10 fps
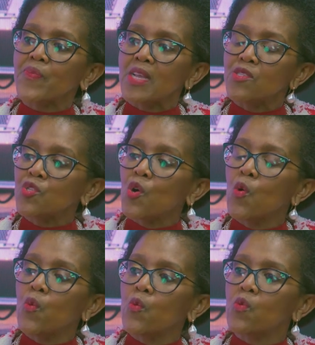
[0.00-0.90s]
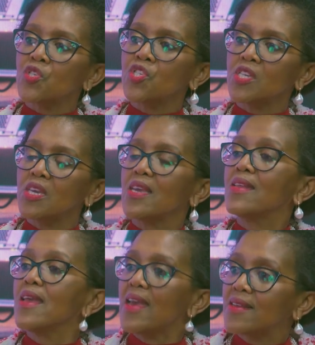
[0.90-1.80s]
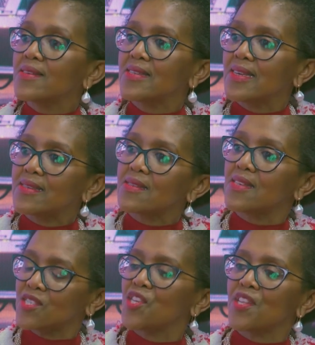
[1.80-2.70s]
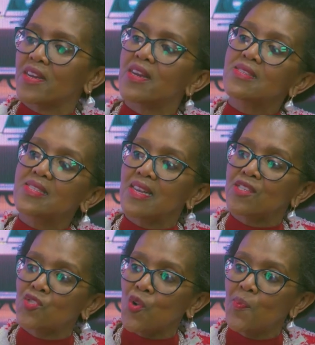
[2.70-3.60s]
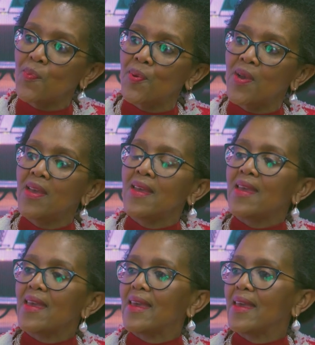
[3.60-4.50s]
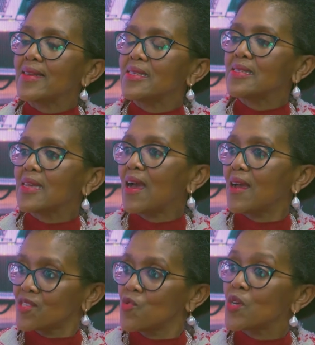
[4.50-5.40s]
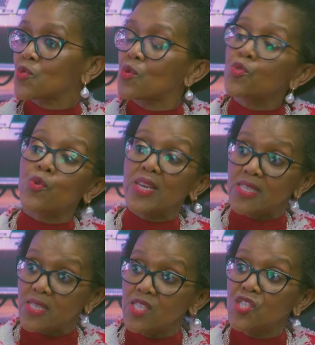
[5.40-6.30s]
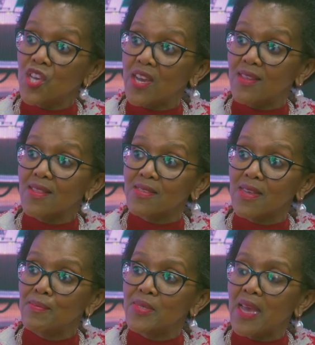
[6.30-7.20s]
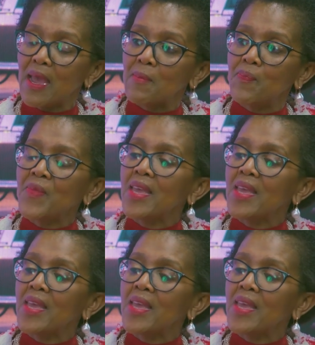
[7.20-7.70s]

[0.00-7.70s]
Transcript: So she inherited the general dealer shop, and she was also a teacher at the same time.